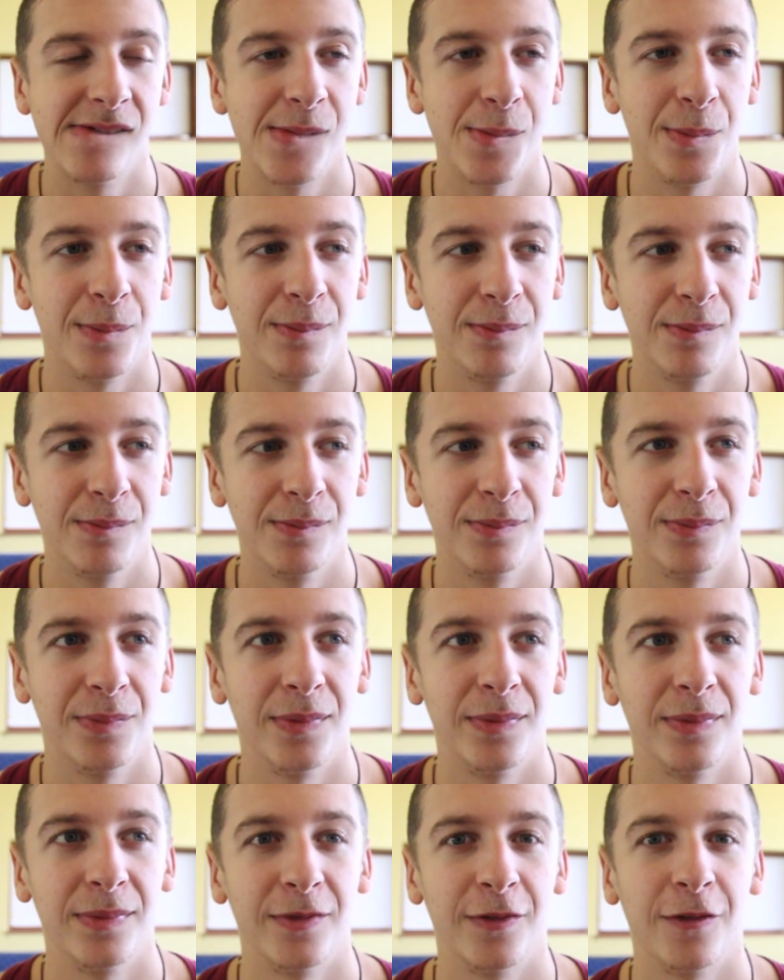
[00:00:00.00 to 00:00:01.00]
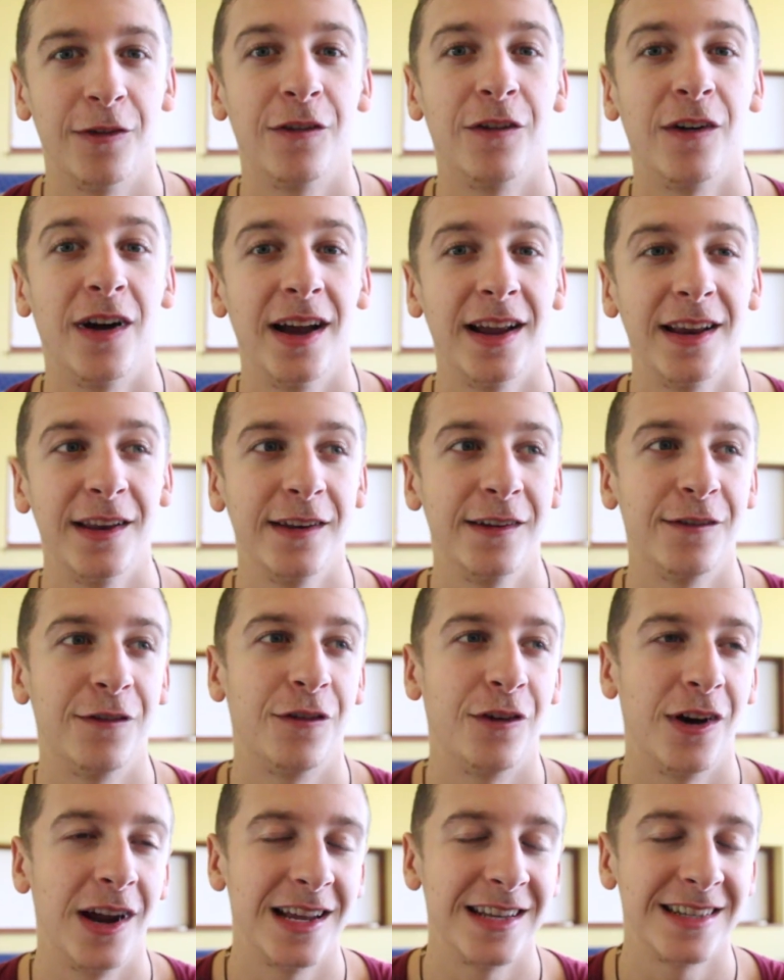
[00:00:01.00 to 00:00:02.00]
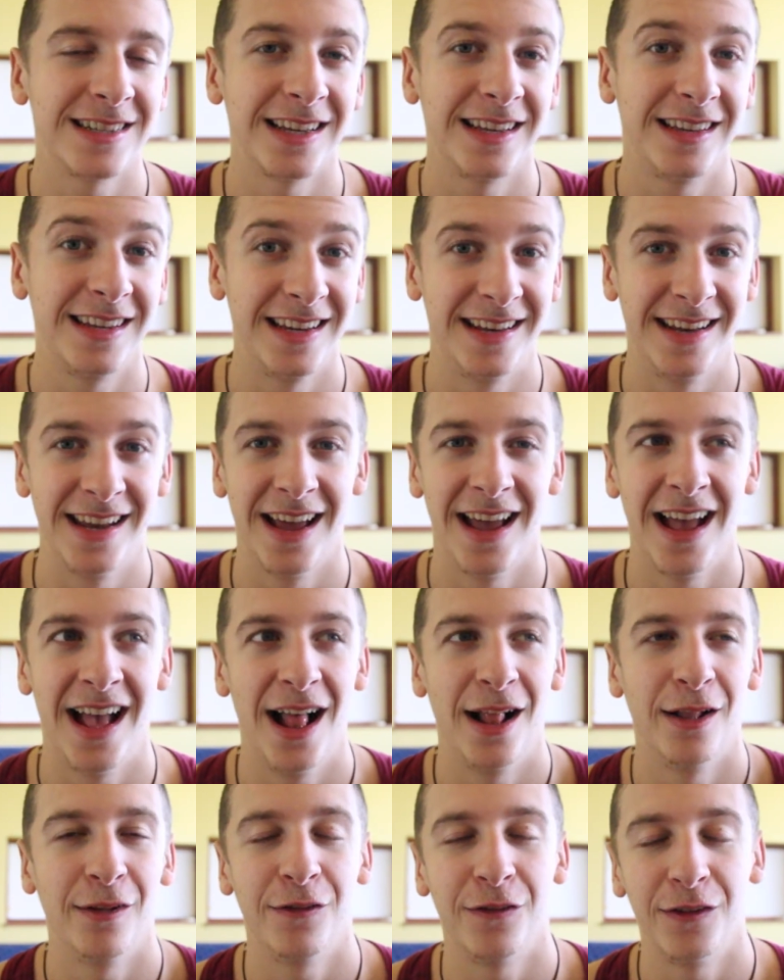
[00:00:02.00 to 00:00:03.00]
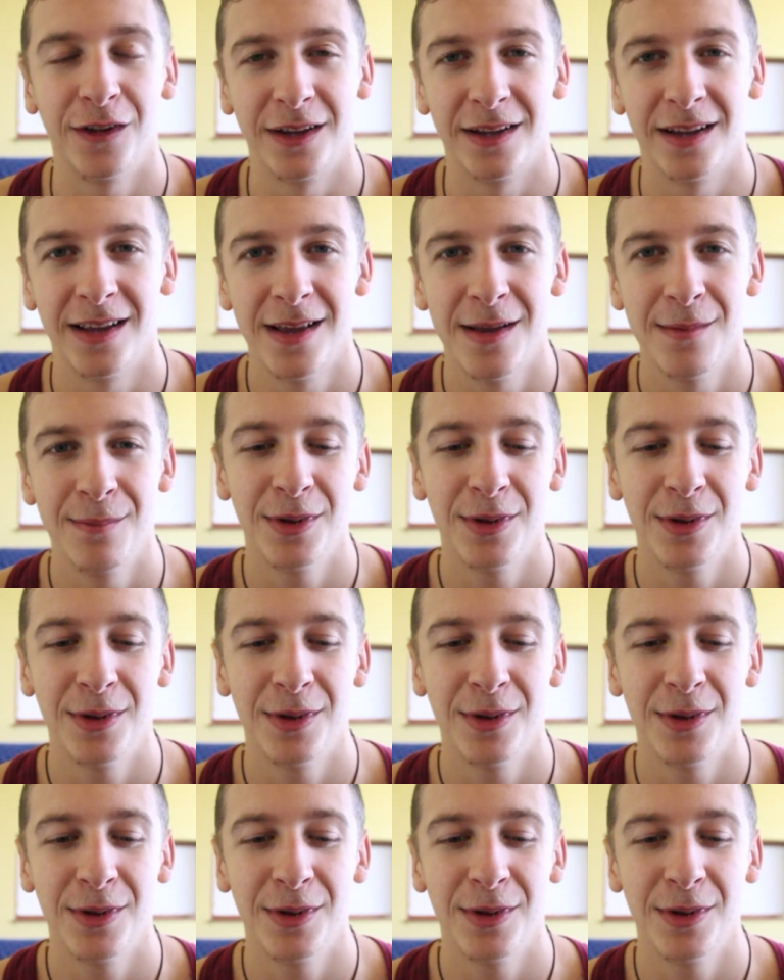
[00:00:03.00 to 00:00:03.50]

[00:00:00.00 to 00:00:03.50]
mm, find friends that eat healthy